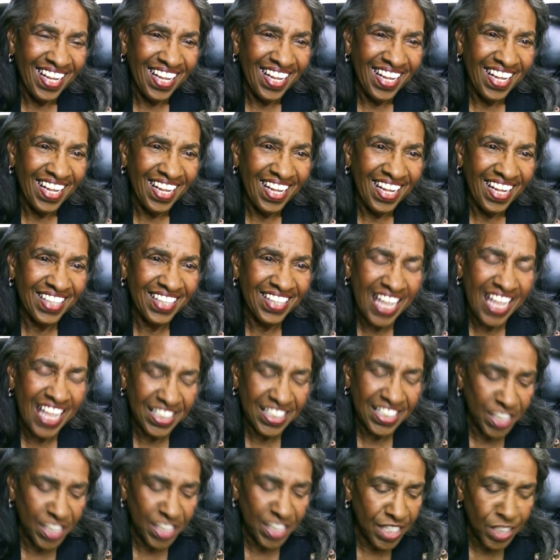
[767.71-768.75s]
That just
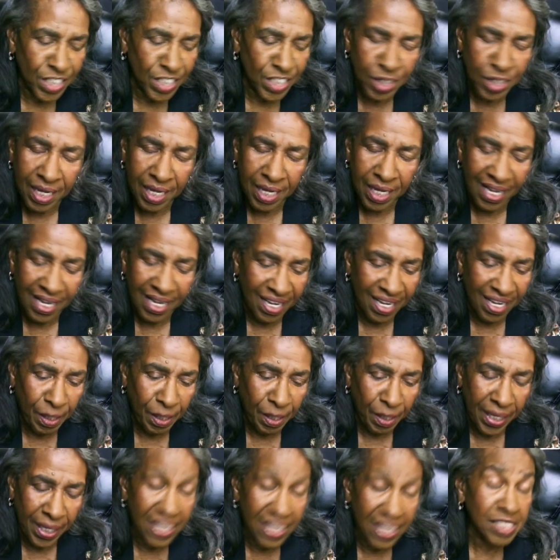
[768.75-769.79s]

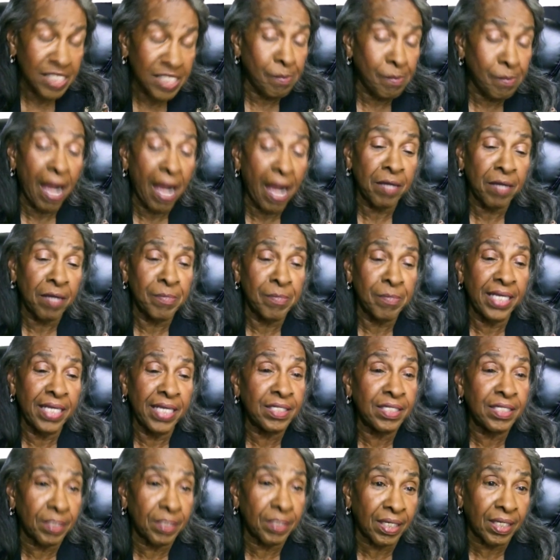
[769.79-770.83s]
inspired me to
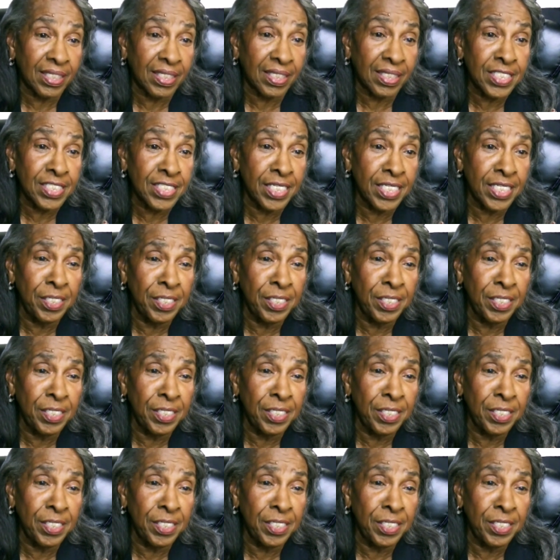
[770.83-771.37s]
continue.